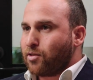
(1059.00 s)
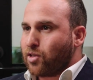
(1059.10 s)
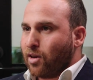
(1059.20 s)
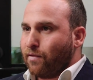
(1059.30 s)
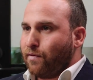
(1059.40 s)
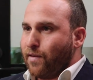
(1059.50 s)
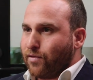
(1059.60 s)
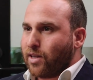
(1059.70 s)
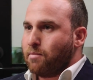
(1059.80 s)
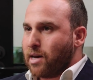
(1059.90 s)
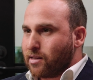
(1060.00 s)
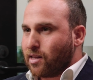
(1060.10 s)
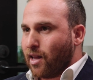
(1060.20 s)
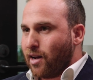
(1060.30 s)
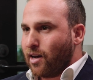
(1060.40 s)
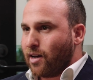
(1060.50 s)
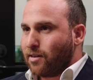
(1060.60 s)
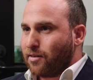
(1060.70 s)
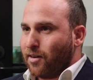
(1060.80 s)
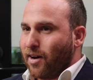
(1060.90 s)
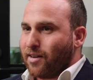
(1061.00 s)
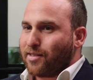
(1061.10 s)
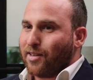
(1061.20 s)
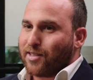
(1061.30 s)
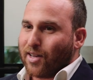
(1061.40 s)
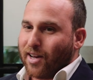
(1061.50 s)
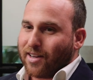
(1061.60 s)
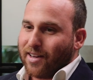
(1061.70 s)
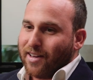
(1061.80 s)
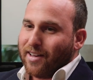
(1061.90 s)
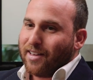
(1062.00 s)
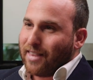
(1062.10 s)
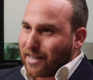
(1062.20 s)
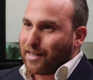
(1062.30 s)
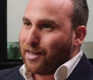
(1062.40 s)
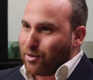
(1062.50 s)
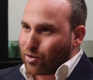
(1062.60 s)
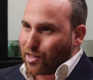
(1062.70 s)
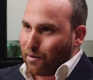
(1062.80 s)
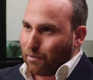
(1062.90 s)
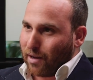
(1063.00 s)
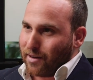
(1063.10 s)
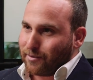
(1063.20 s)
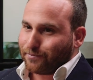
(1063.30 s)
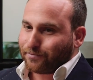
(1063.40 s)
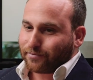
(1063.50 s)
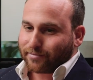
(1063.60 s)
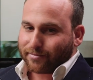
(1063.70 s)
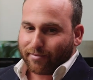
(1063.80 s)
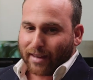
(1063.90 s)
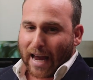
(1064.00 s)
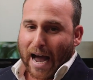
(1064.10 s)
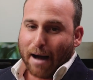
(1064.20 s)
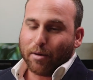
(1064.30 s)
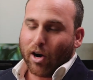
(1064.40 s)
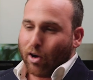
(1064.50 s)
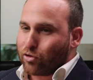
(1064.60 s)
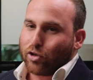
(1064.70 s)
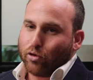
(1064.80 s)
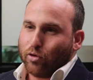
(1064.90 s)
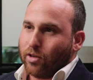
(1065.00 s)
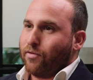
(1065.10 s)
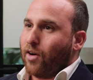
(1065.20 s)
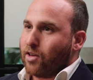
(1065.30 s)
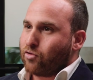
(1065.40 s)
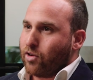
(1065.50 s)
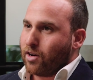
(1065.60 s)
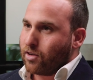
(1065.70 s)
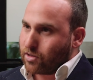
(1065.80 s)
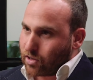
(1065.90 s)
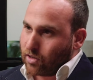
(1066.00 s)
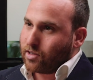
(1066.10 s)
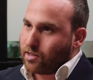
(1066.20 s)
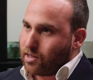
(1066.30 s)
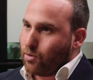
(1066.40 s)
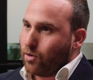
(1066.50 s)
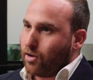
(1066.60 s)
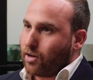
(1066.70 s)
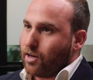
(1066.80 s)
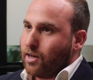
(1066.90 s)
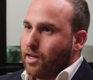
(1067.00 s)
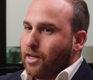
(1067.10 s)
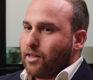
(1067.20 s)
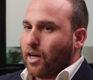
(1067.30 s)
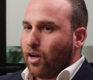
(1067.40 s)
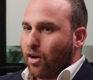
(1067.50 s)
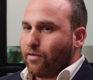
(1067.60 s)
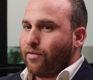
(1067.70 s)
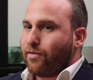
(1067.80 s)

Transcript: Sort of 15 months later, right? So it's like, that's an interesting play. I also do advisory and consultancy work to a lot of,